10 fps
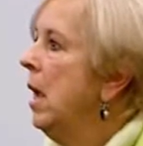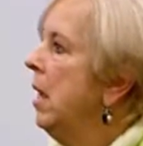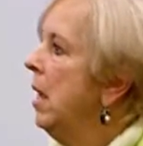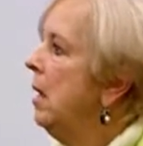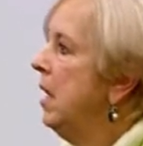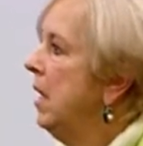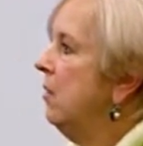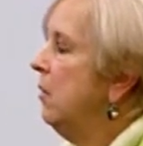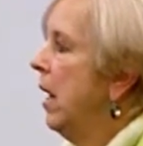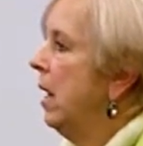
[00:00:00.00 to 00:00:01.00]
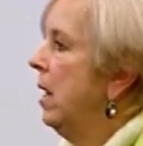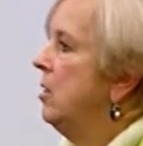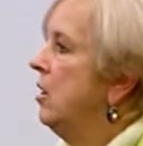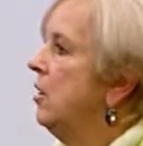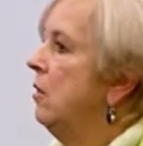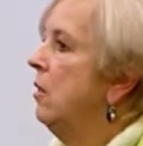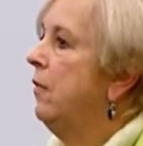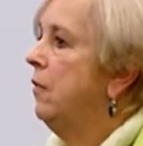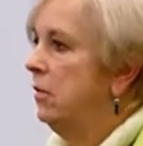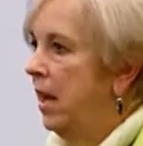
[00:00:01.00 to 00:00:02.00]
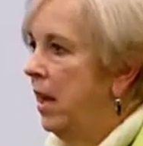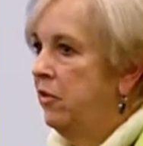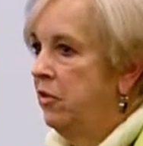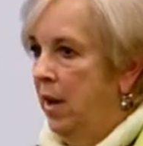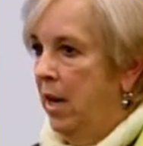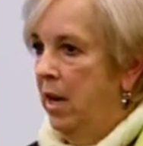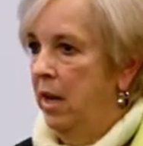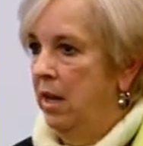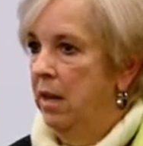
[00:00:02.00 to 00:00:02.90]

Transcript: And I'm getting ready to do a full day of training.